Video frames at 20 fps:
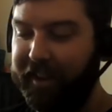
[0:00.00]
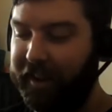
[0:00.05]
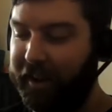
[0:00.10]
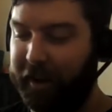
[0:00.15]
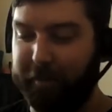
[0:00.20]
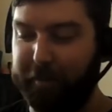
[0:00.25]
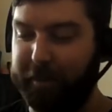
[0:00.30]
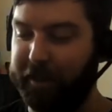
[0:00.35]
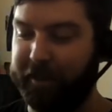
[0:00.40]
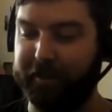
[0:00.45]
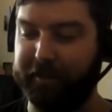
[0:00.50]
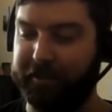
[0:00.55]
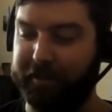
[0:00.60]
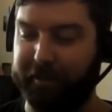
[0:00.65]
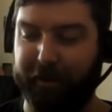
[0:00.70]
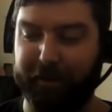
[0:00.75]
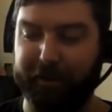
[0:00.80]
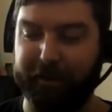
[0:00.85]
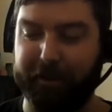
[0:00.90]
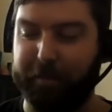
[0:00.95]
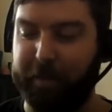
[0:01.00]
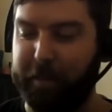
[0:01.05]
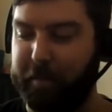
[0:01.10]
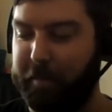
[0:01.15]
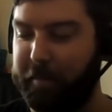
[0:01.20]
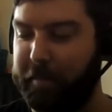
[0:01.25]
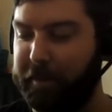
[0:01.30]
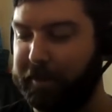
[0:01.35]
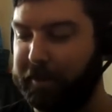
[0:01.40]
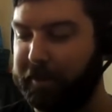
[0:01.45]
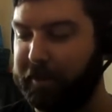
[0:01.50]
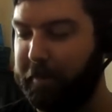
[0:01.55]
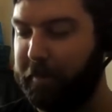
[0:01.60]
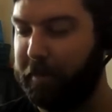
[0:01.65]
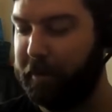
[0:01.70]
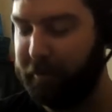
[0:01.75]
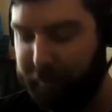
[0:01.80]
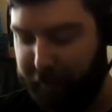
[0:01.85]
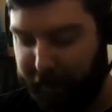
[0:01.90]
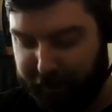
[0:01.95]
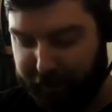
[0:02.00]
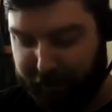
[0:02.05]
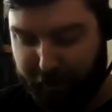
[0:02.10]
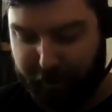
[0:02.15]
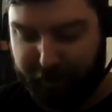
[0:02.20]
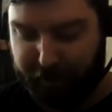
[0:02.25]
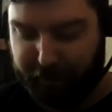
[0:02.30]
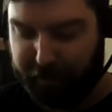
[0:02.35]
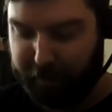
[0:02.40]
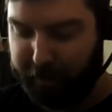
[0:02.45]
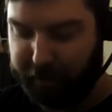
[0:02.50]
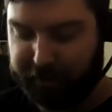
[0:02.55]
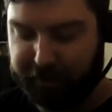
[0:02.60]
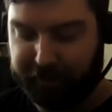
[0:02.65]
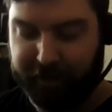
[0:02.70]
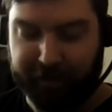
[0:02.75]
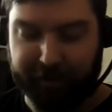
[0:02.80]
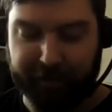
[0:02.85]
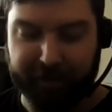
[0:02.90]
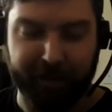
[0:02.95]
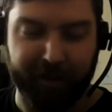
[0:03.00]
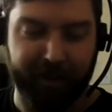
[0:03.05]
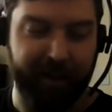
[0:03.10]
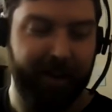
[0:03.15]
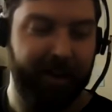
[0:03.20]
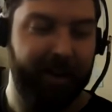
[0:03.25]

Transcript: uh, because all these people misinterpreted my code or my software